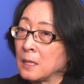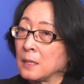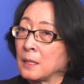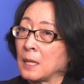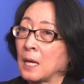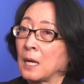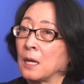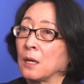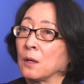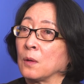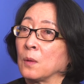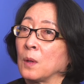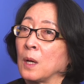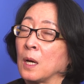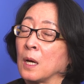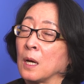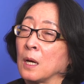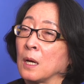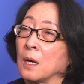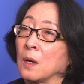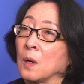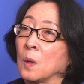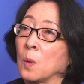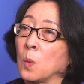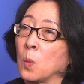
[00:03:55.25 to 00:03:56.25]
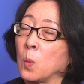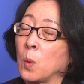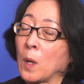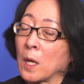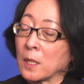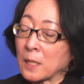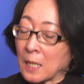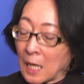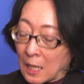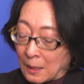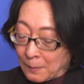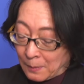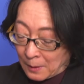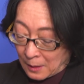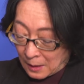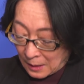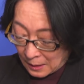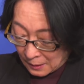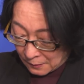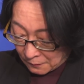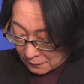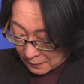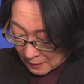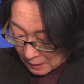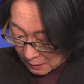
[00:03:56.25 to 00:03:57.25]
Now, what I
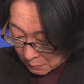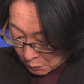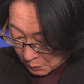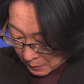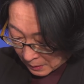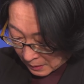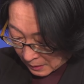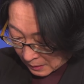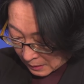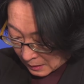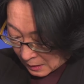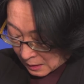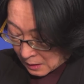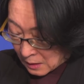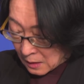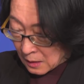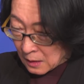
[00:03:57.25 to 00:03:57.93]
believe that we